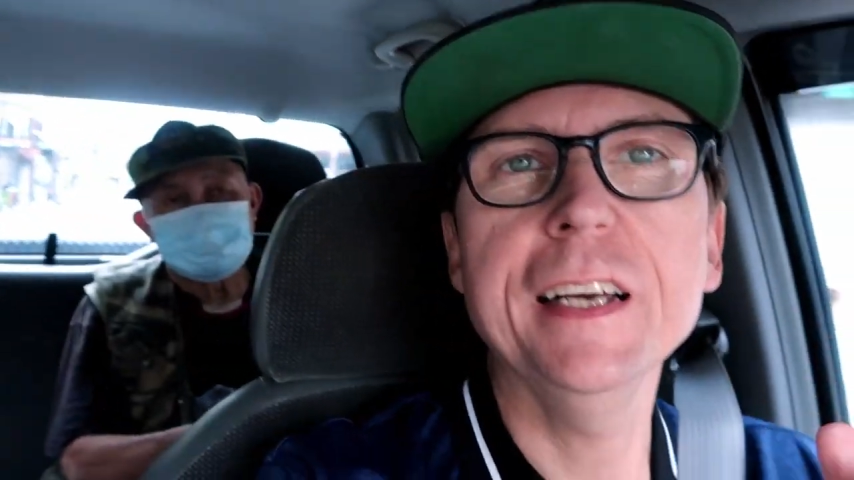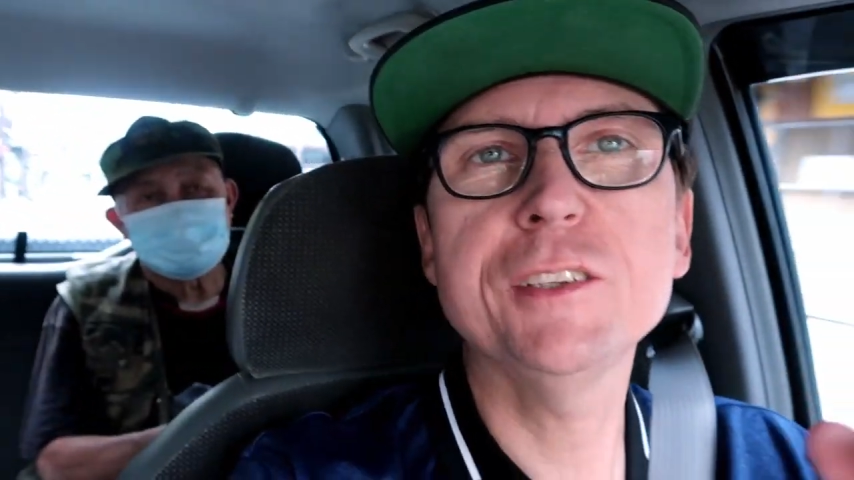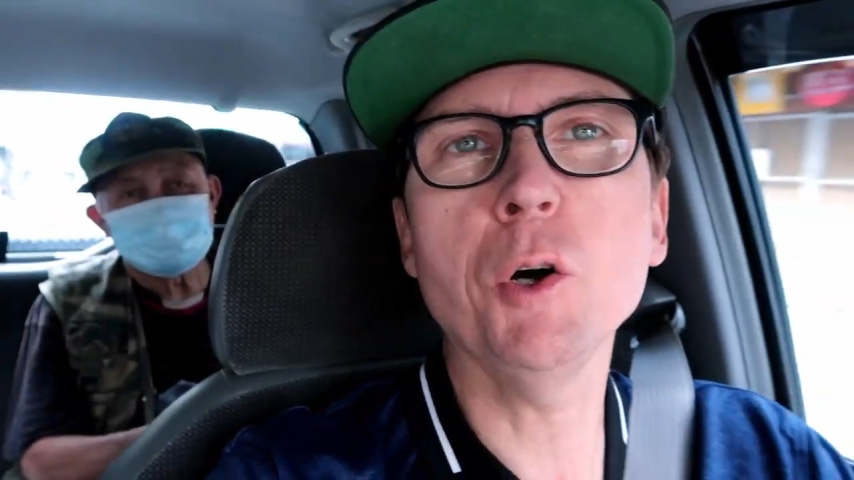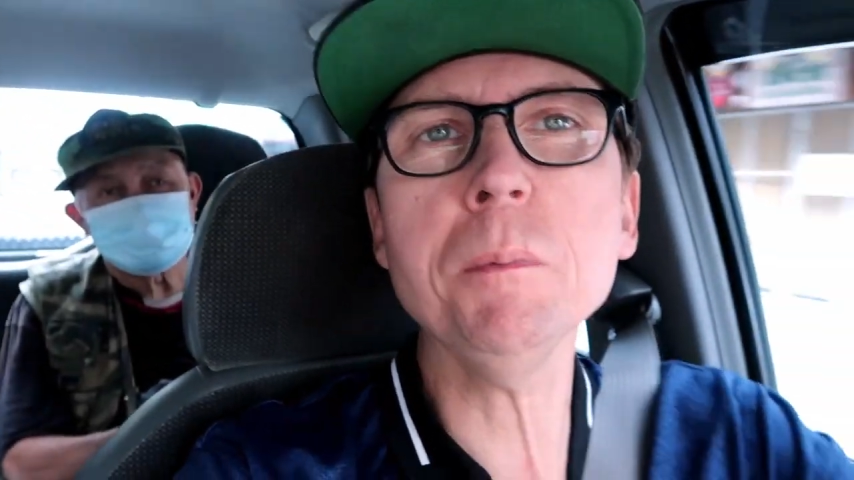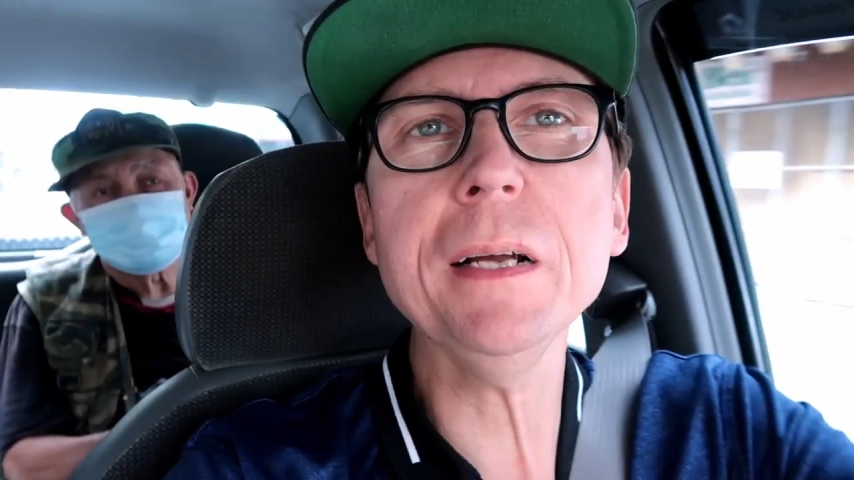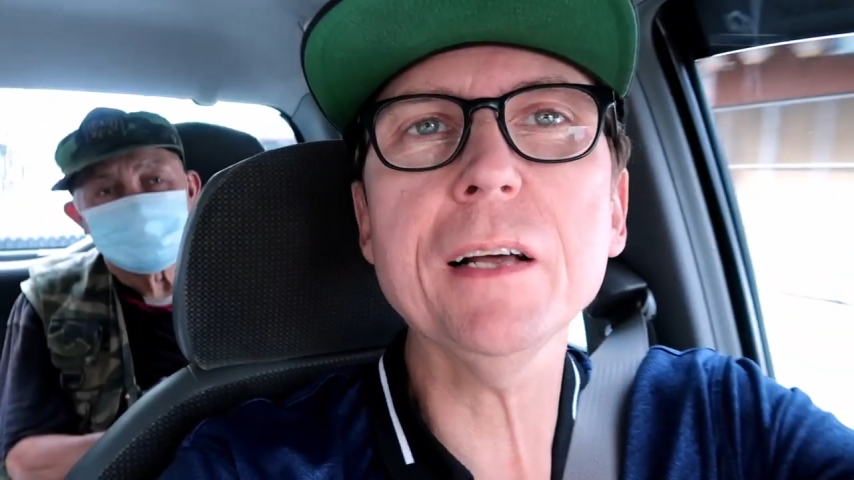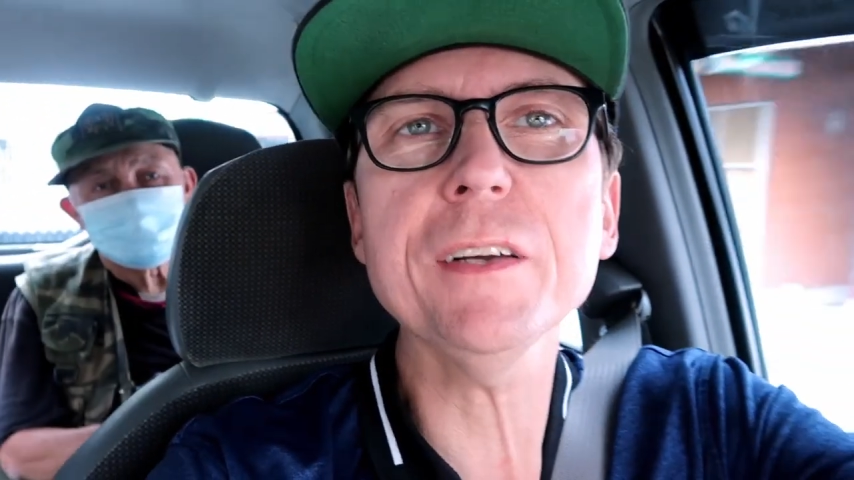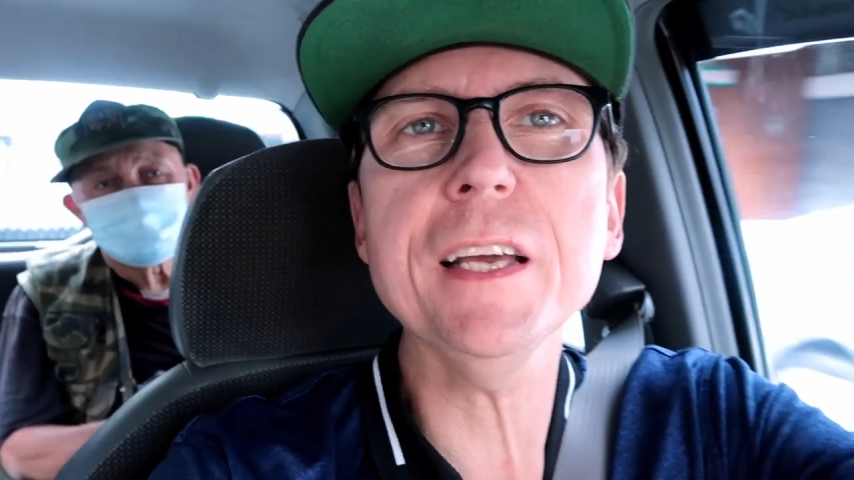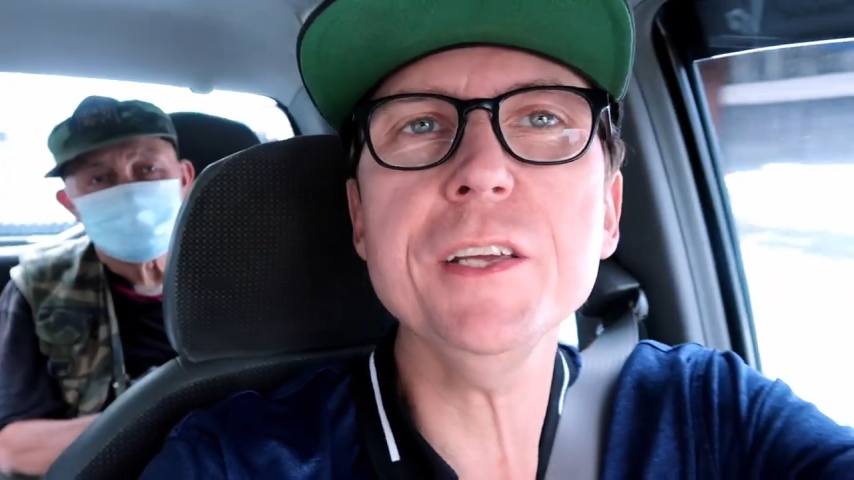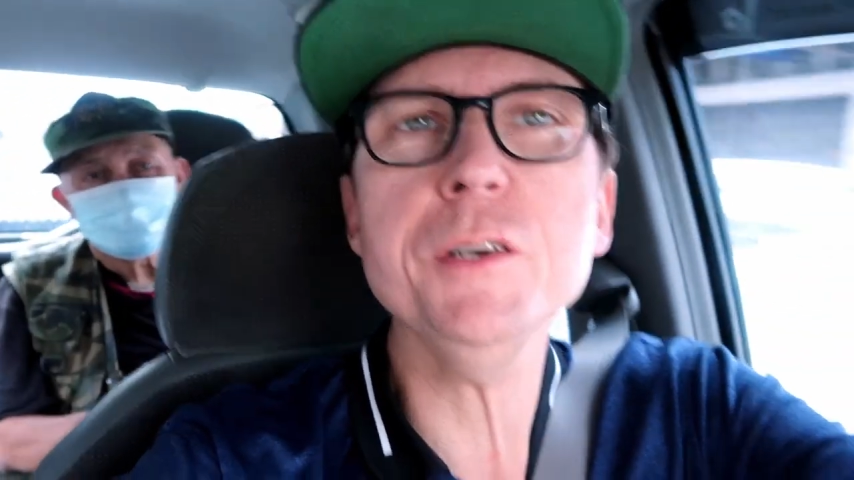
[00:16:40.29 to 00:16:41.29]
Hey, Tomka,
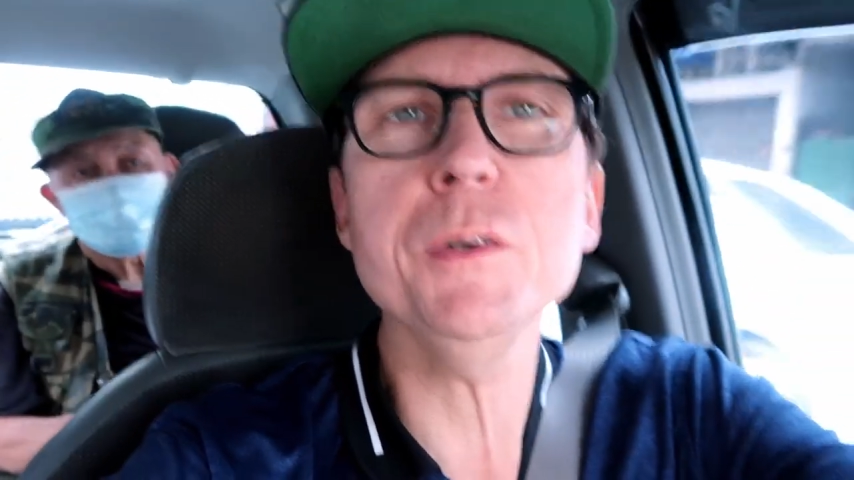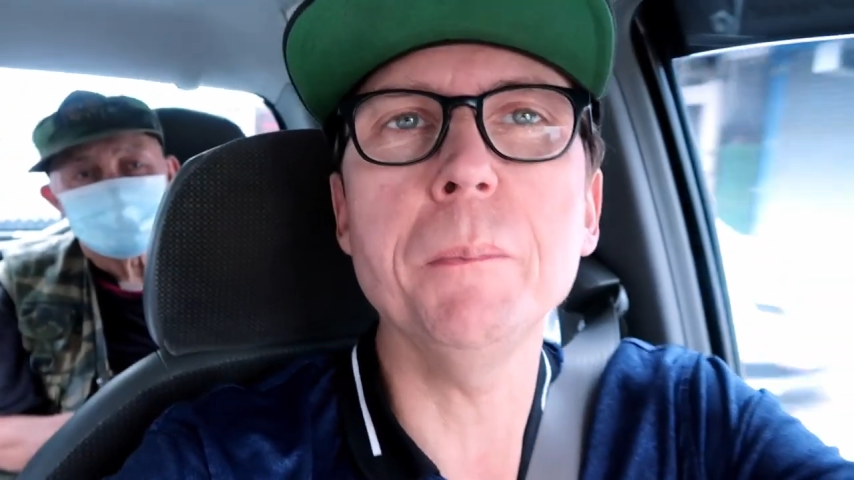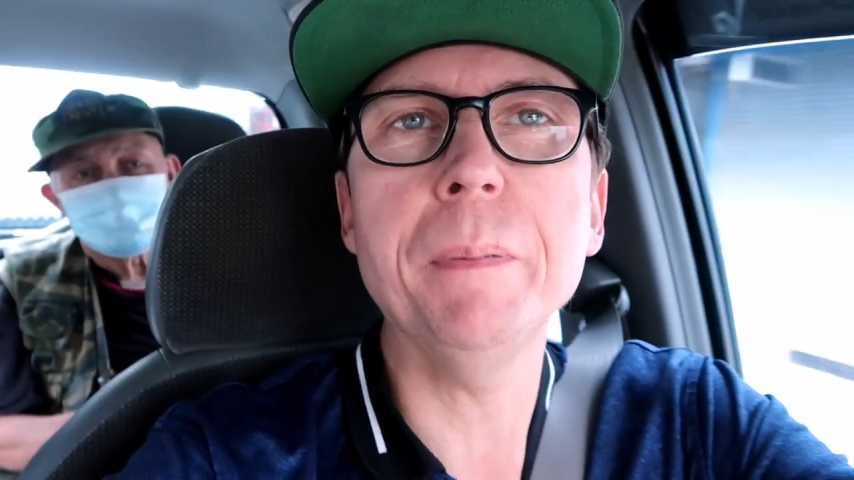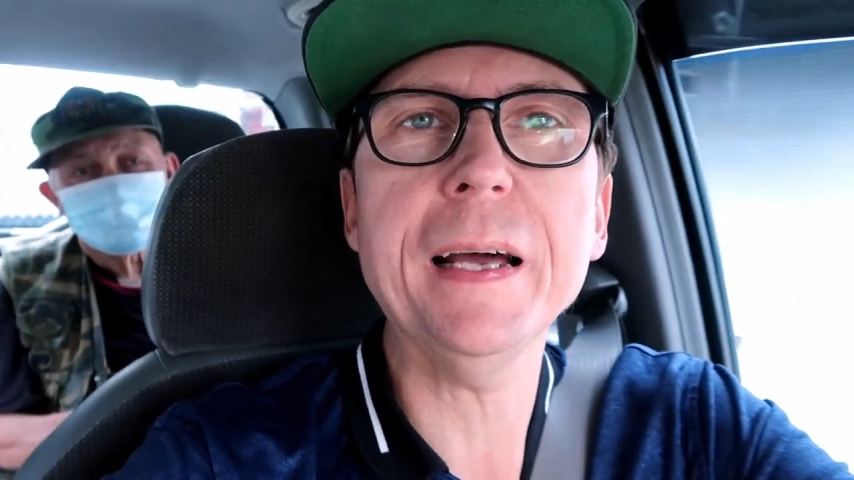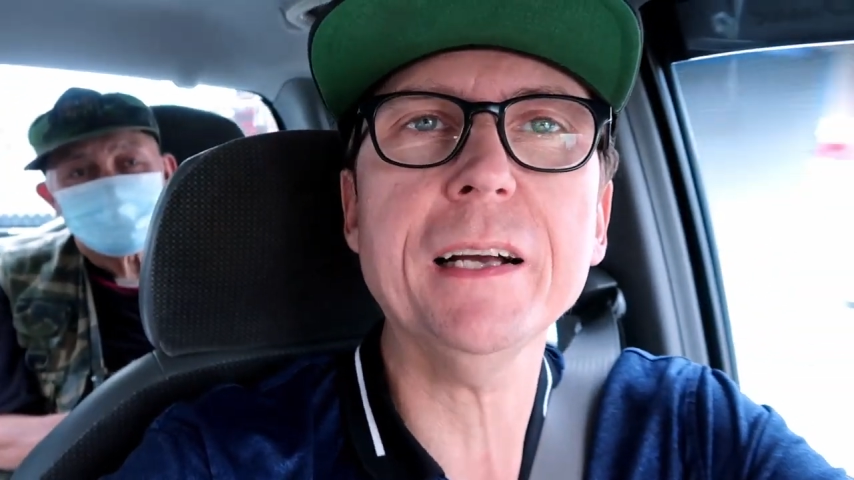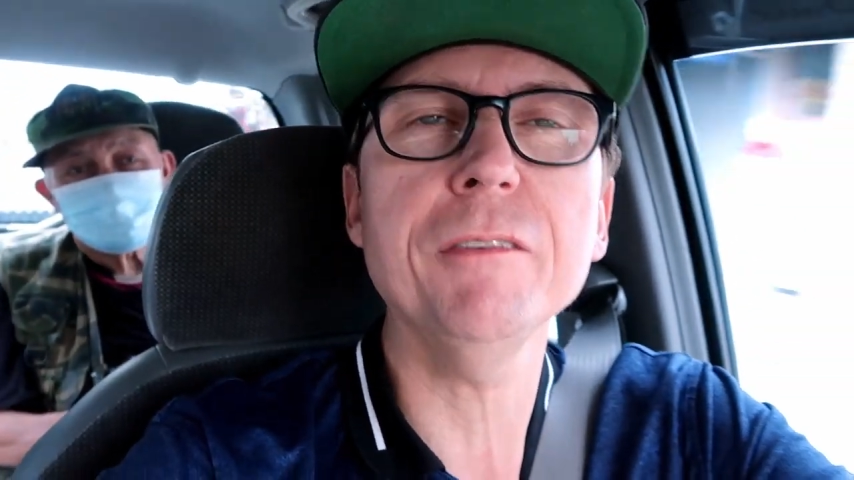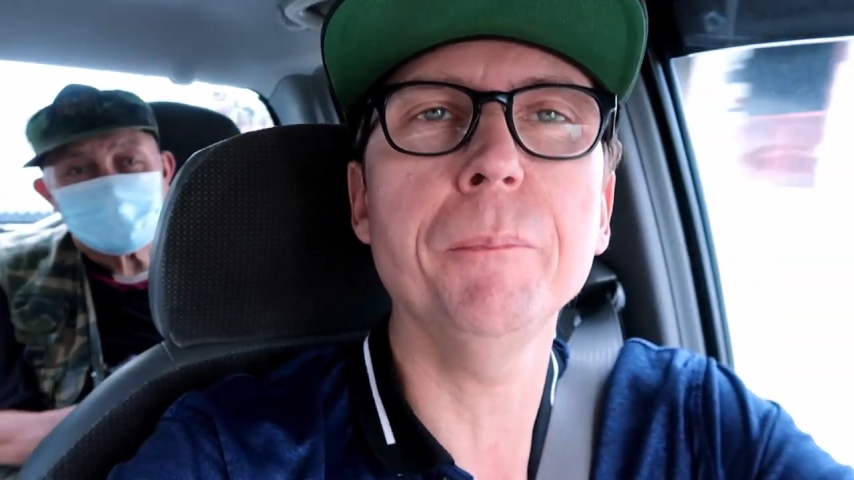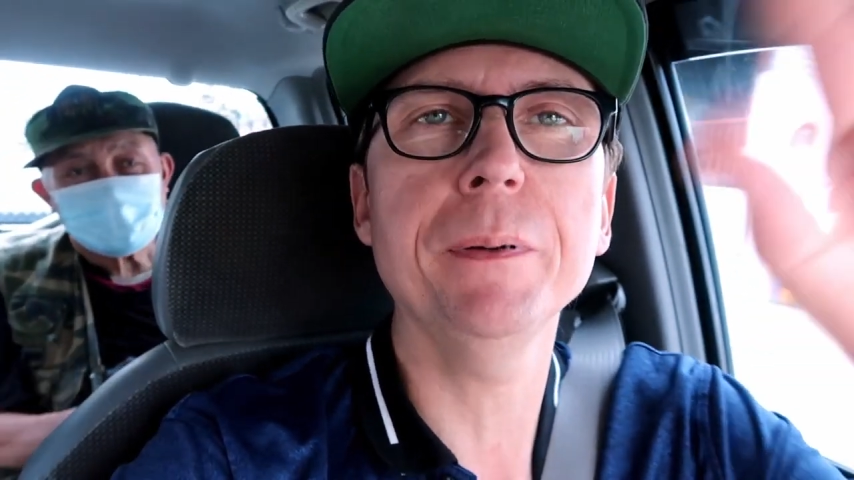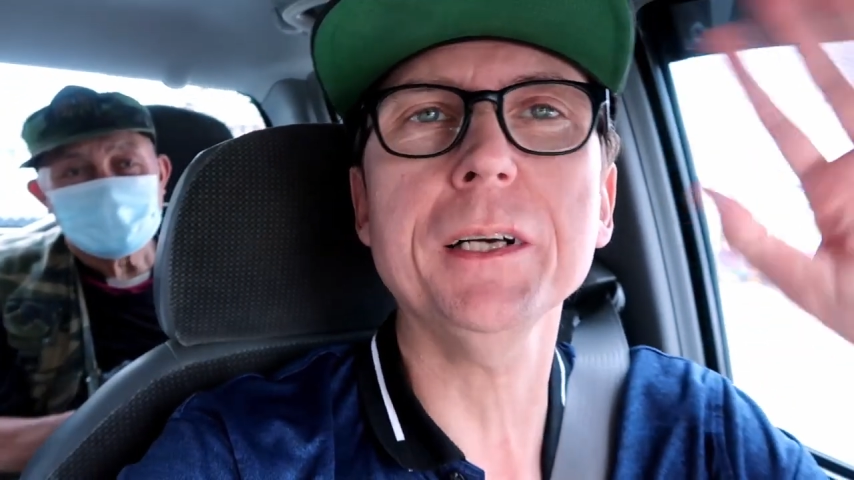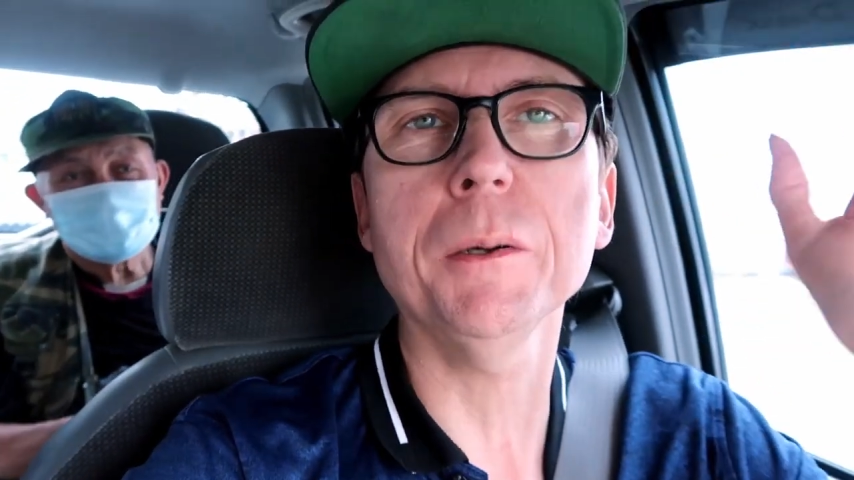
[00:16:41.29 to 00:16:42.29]
look at you in the back of
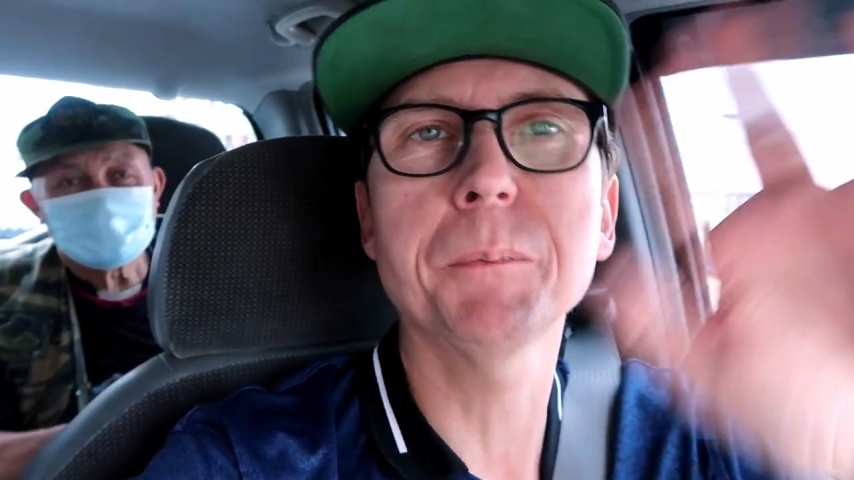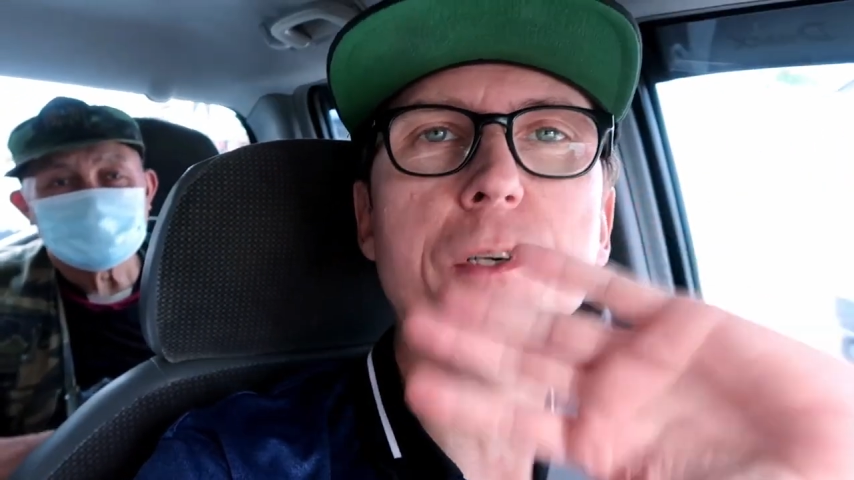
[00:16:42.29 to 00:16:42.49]
a pickup